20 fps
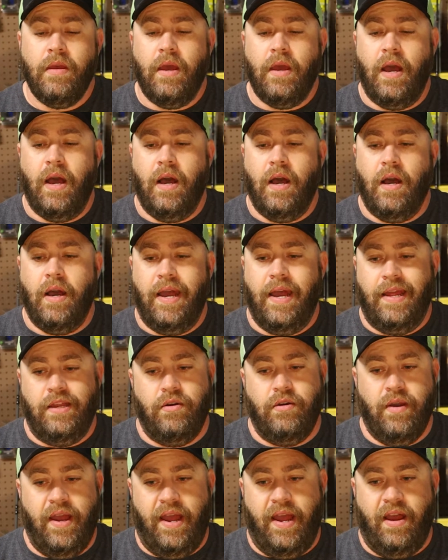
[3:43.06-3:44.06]
And
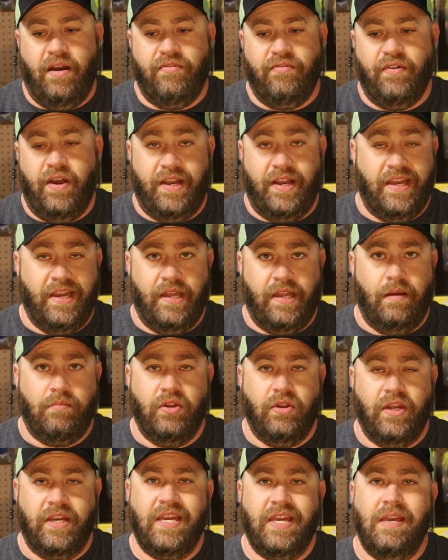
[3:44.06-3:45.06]
you have, again, I'm
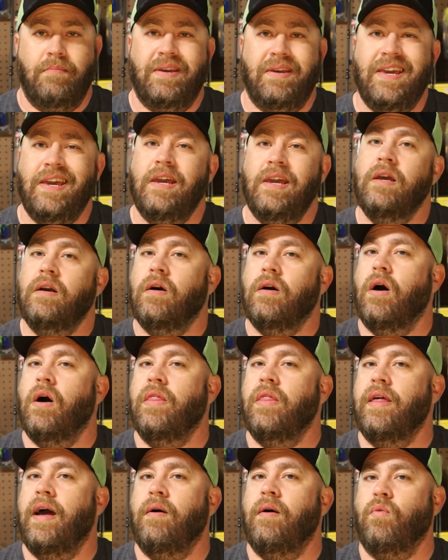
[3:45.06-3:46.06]
going to keep keying
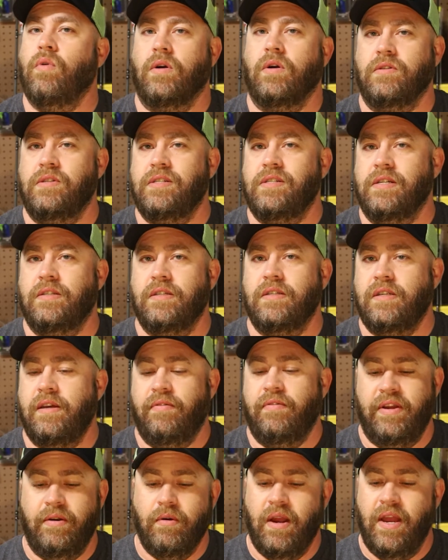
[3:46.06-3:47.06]
on that word,
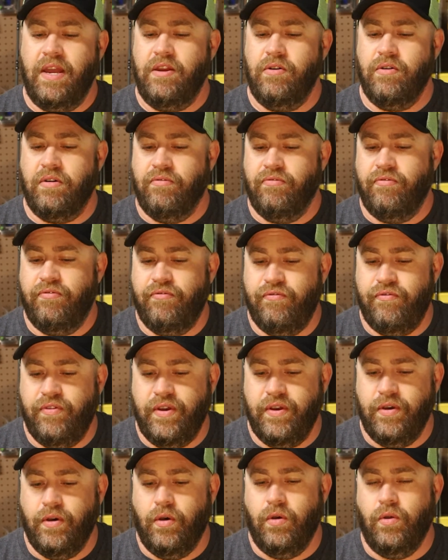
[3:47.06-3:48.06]
sensitivity, right? You can
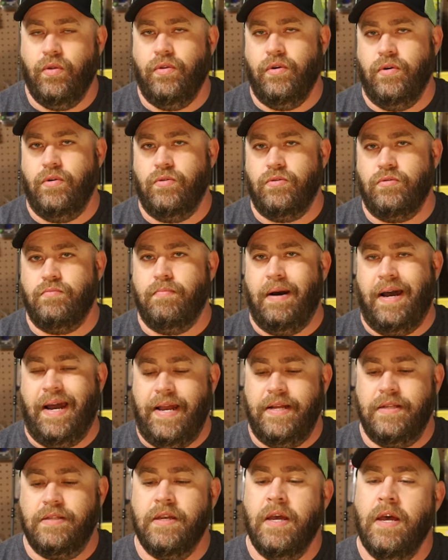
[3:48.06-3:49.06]
feel those
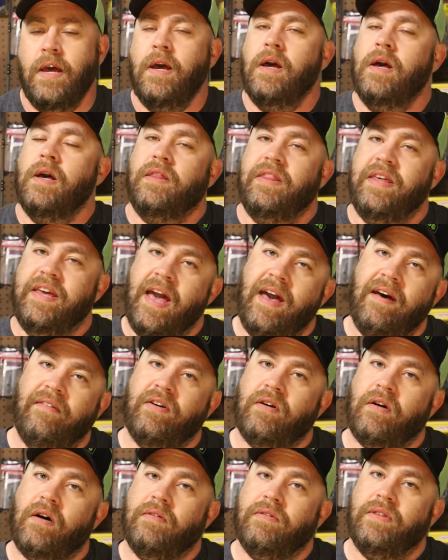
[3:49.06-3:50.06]
bites. The
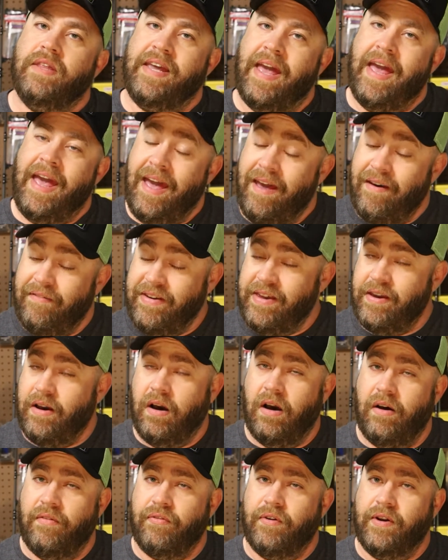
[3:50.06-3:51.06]
heavy
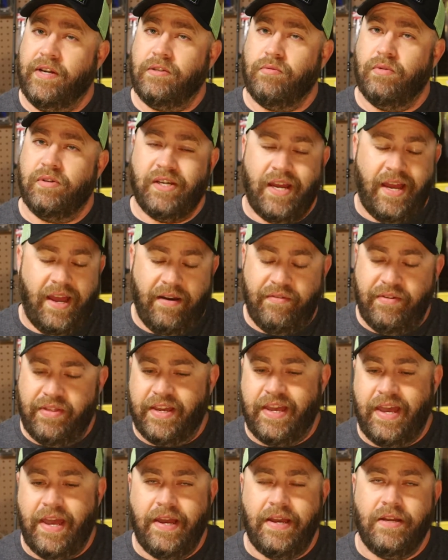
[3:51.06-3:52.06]
offerings, which I have in the
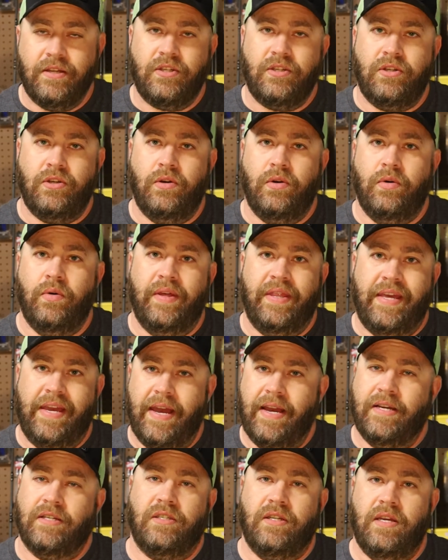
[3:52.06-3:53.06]
KS2 and the
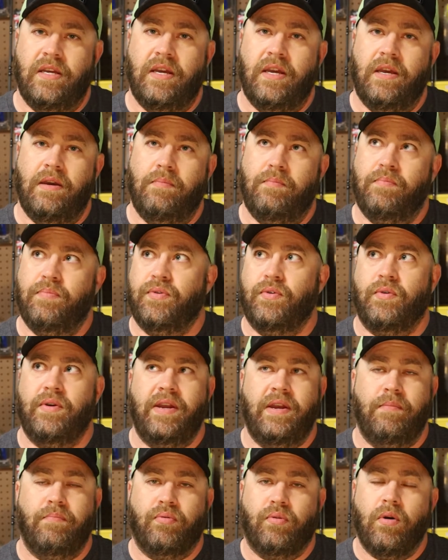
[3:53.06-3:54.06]

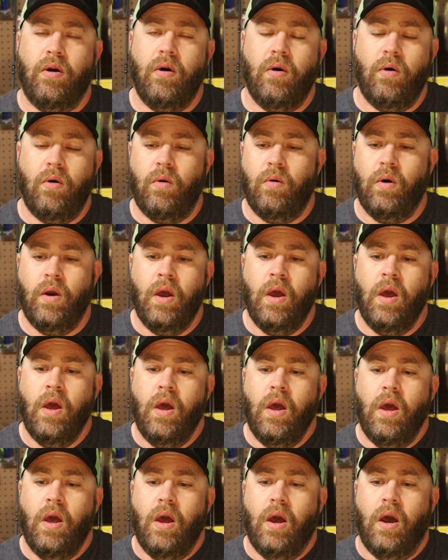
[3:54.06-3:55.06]
XD3 Pro,
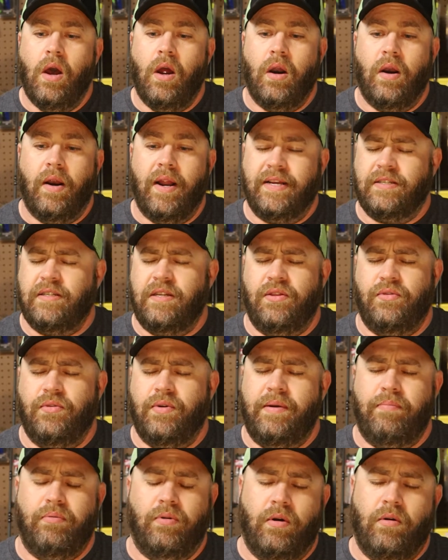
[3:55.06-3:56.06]
or
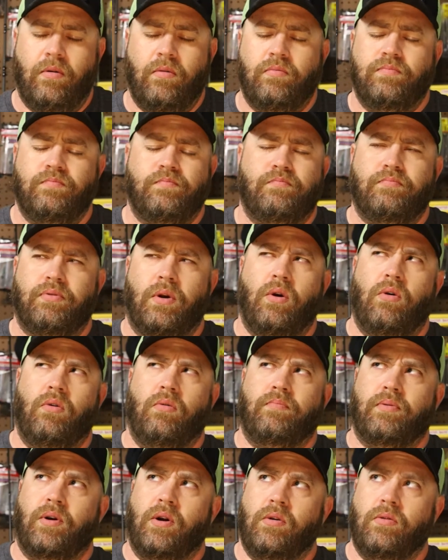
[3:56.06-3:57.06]
XD3
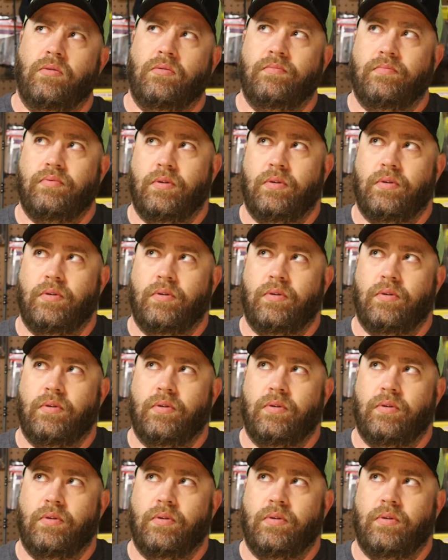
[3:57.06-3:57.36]
Pro.